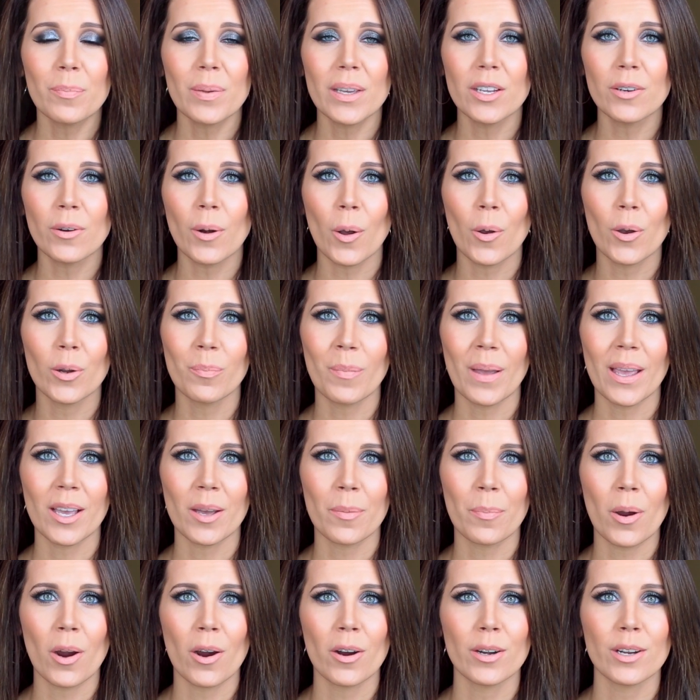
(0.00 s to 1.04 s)
want to be your own
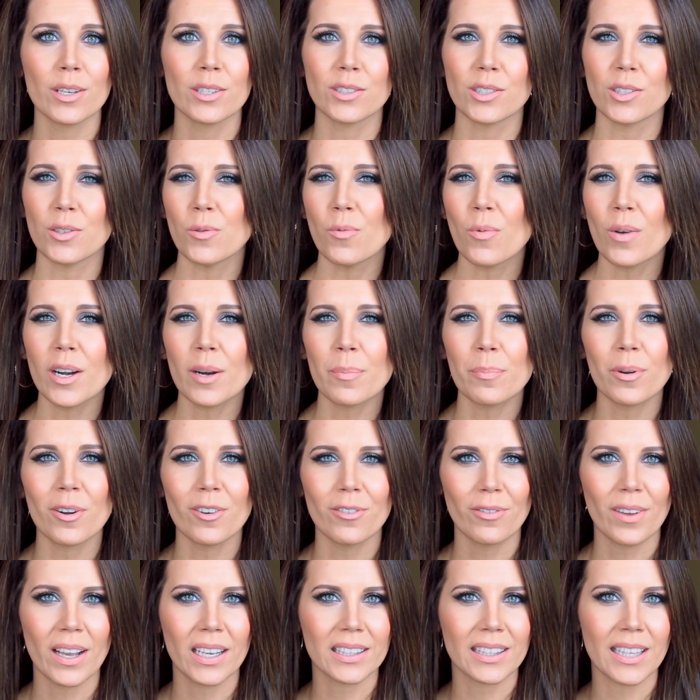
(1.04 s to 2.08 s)
makeup artist, you want to
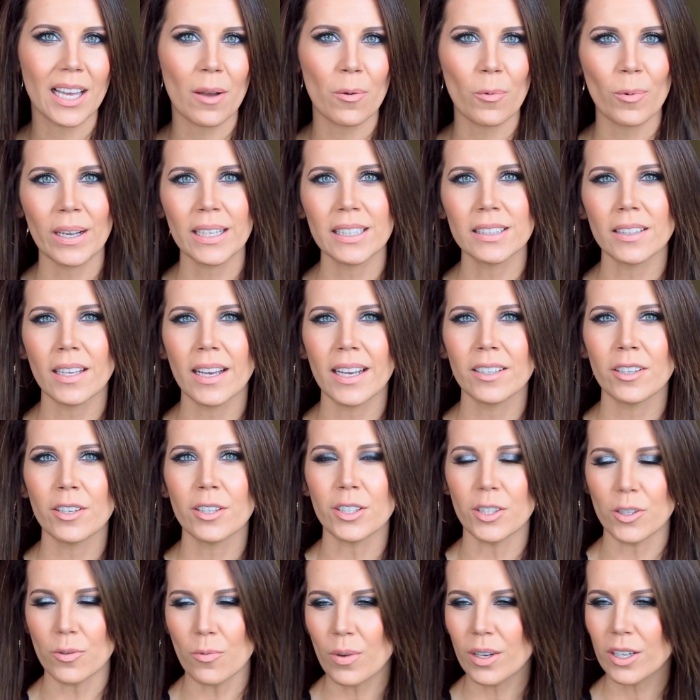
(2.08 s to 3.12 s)
perfect that wing liner,
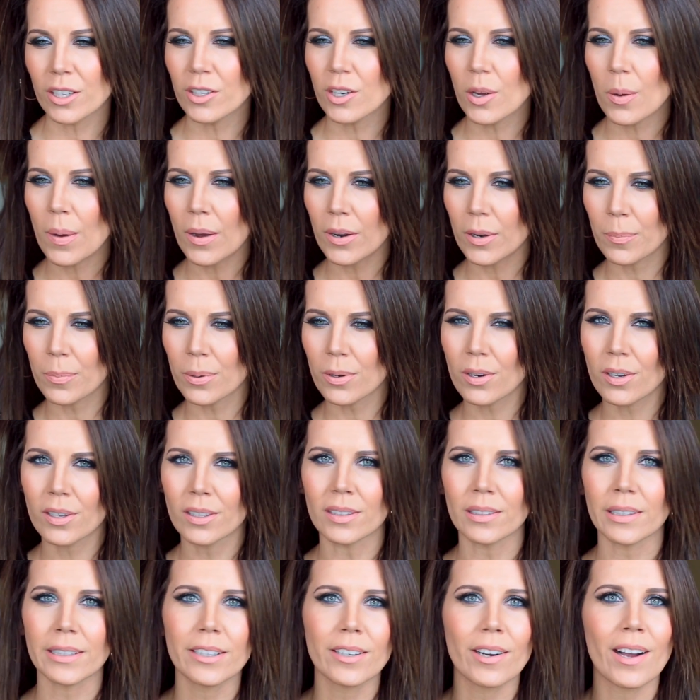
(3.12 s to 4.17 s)
you want to know how to put on
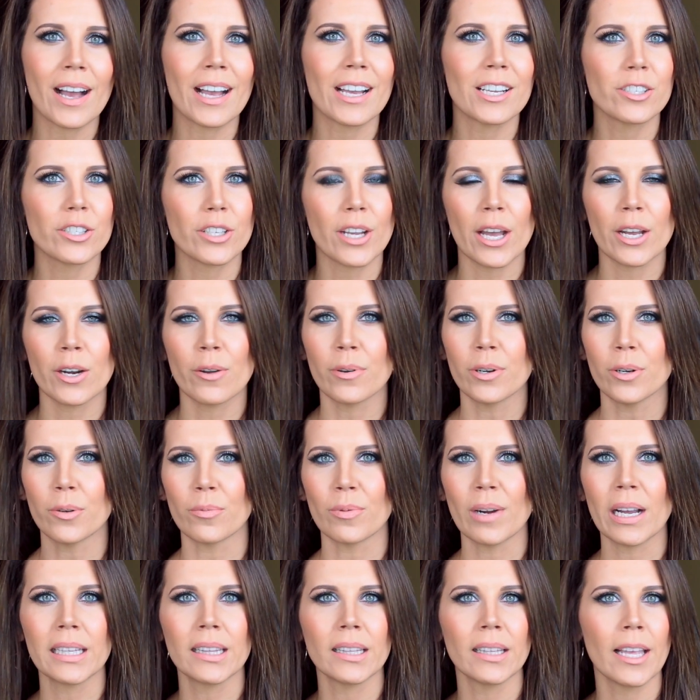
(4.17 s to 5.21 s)
glitter eyeshadow and a
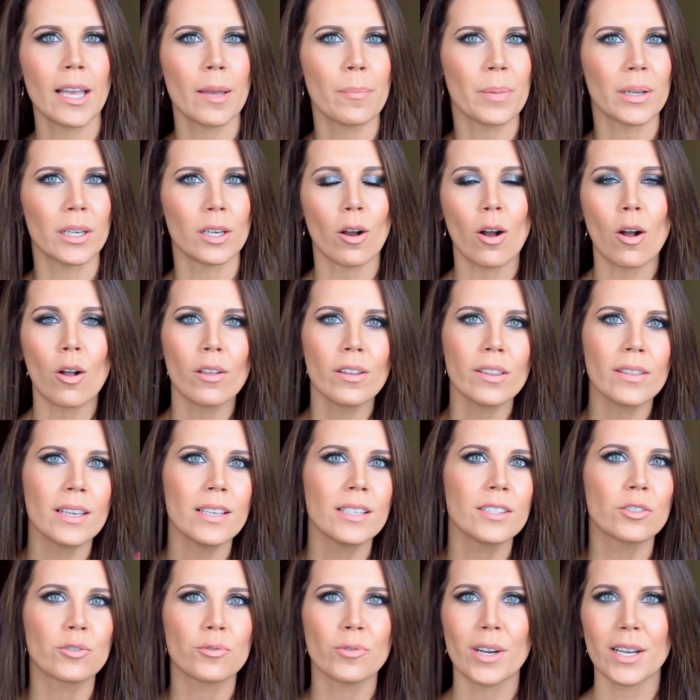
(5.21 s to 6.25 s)
red lip and all of
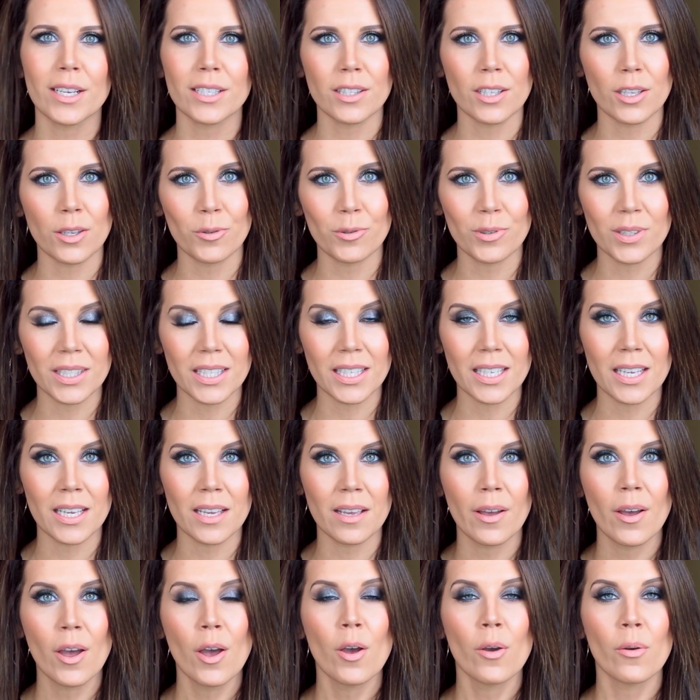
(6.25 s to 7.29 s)
these tricks that you
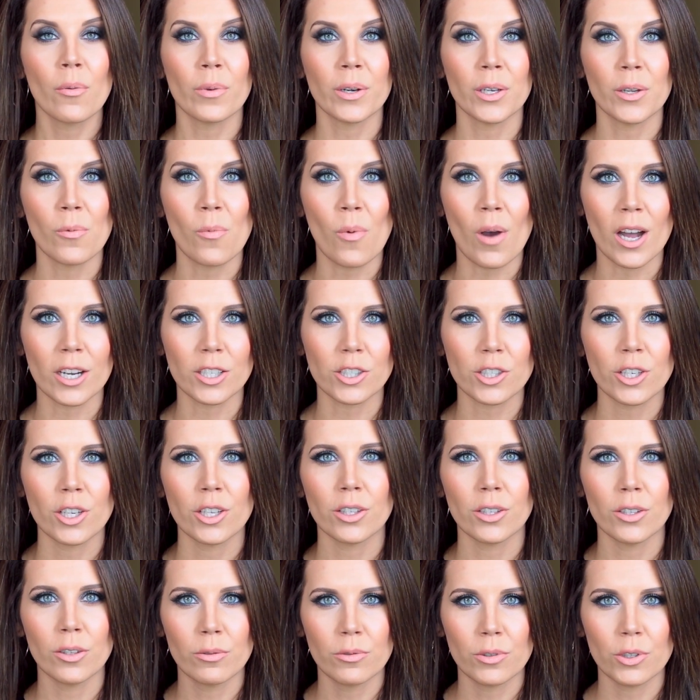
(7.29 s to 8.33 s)
see when you
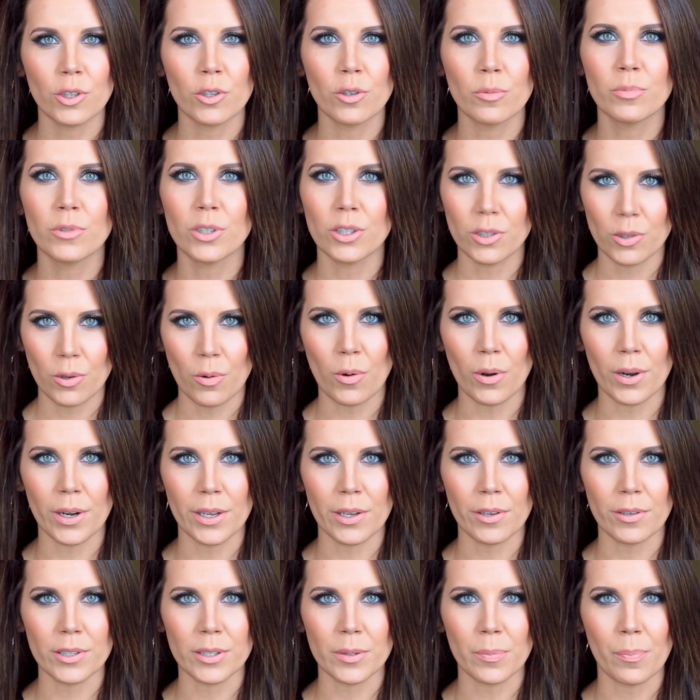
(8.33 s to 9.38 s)
watch YouTube
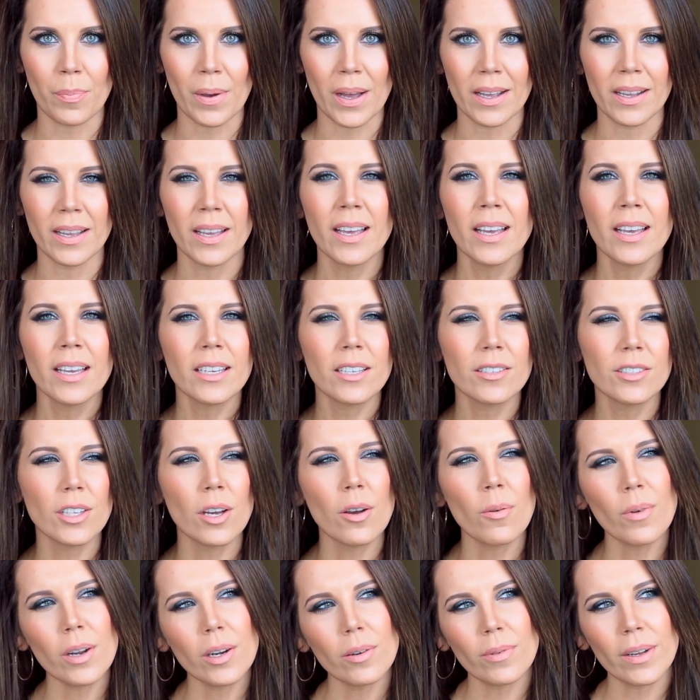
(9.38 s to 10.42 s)
tutorials, but you
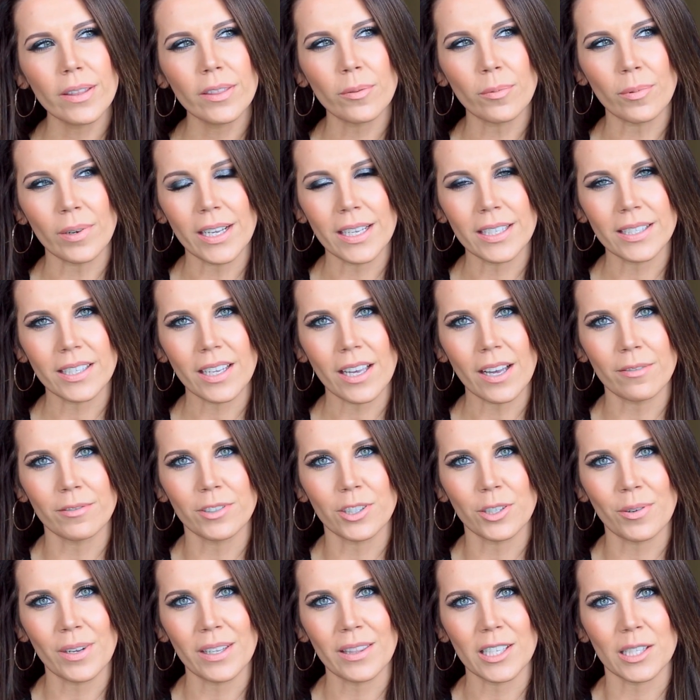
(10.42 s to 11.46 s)
don't want to run the risk of
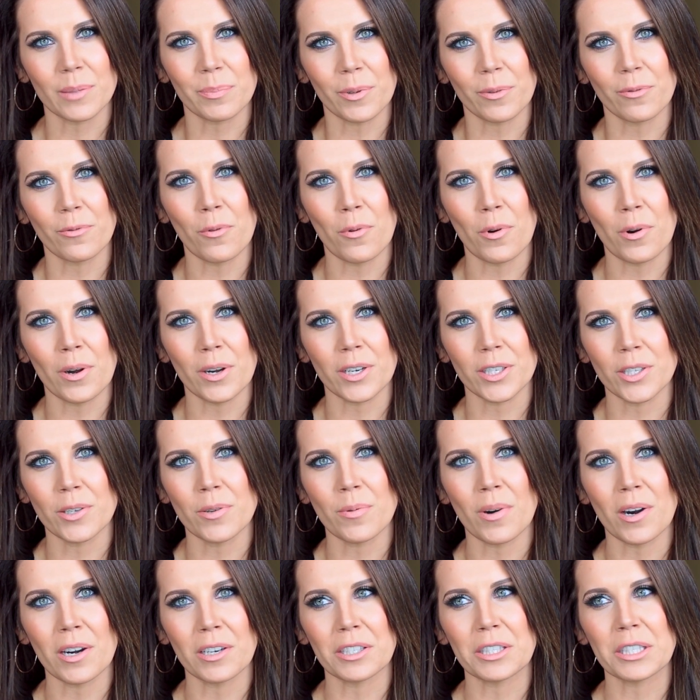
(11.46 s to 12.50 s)
doing this before
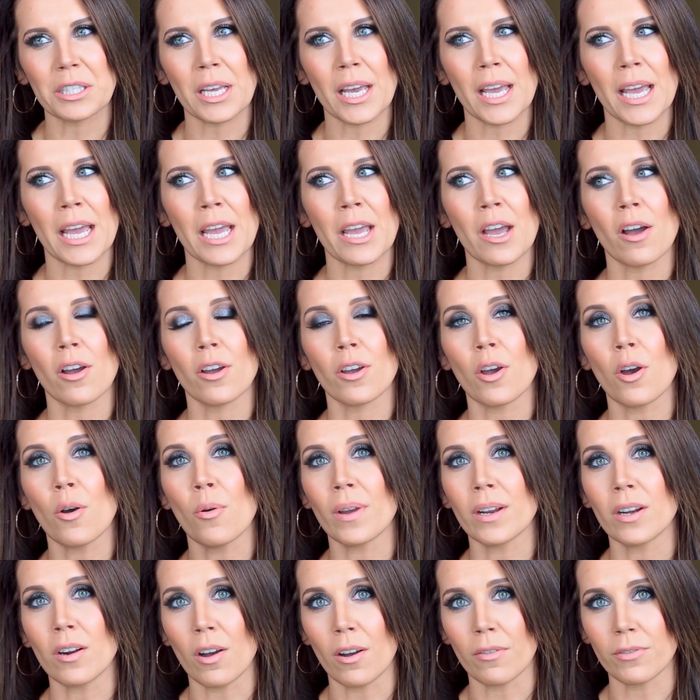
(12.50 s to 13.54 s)
you are, say,
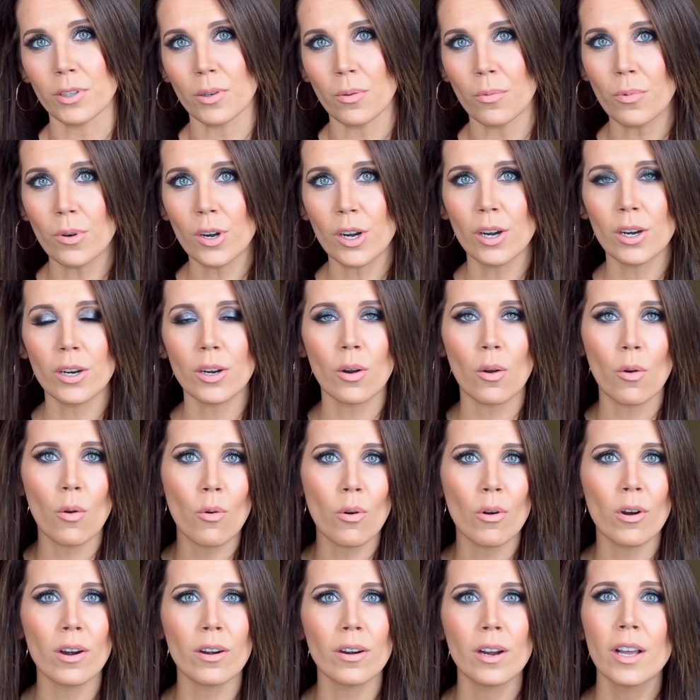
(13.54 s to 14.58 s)
going off to work
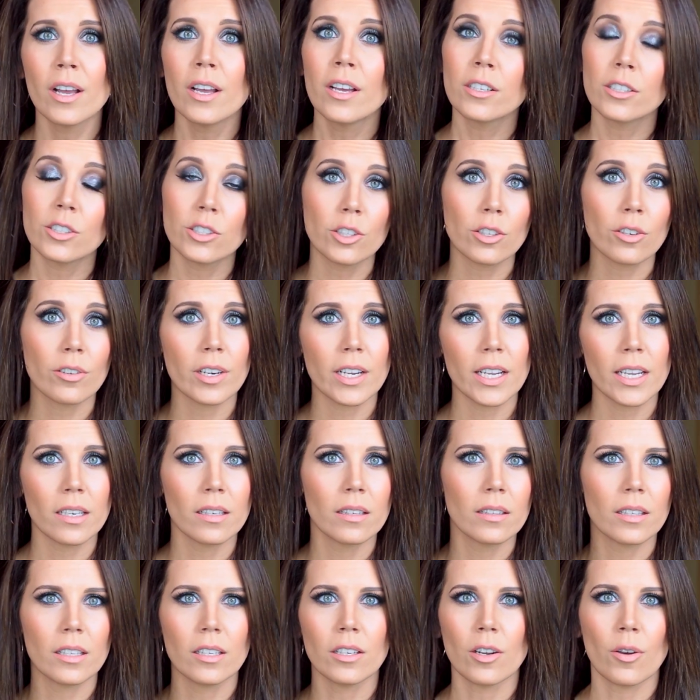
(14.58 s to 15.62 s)
or
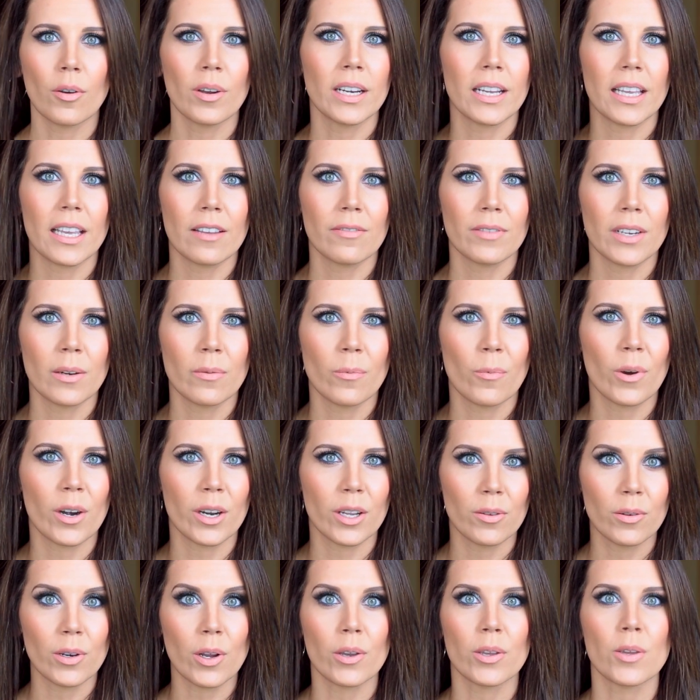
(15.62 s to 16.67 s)
during, you know, an evening where
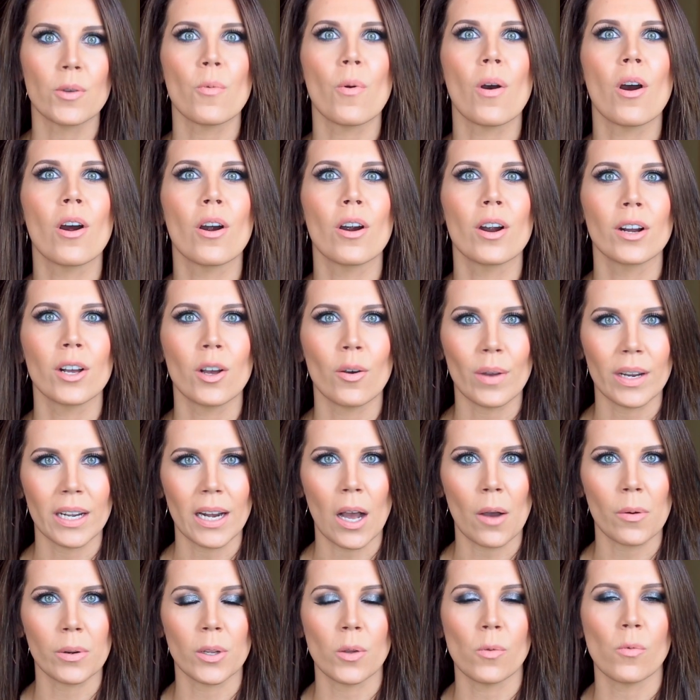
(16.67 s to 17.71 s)
you know you are going
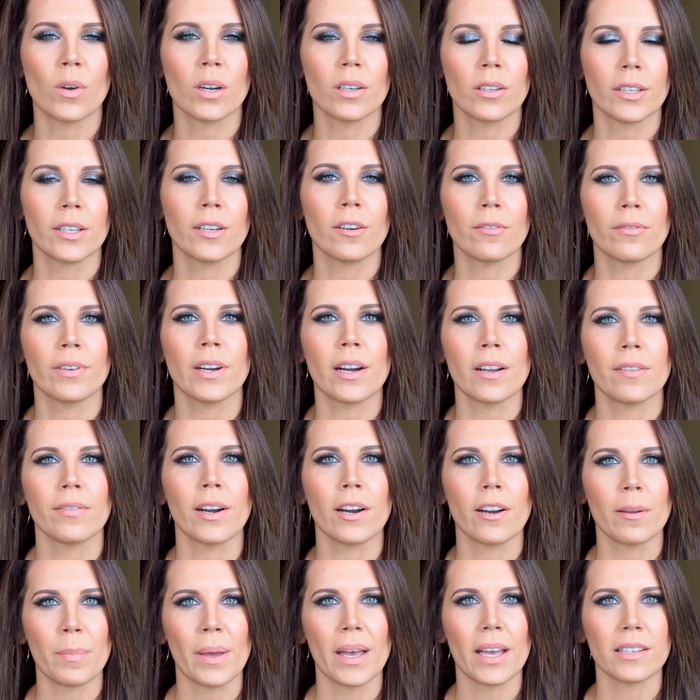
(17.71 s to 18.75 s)
out and you want to look your very,
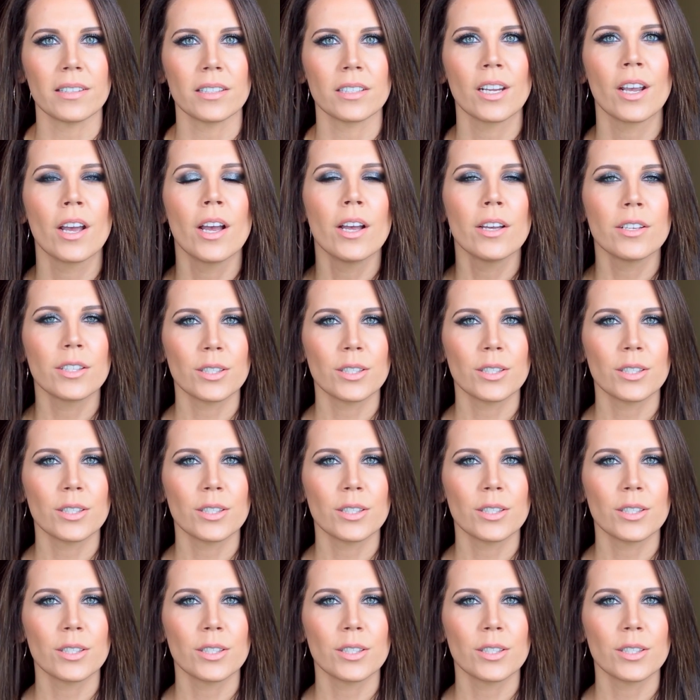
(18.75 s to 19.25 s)
very best.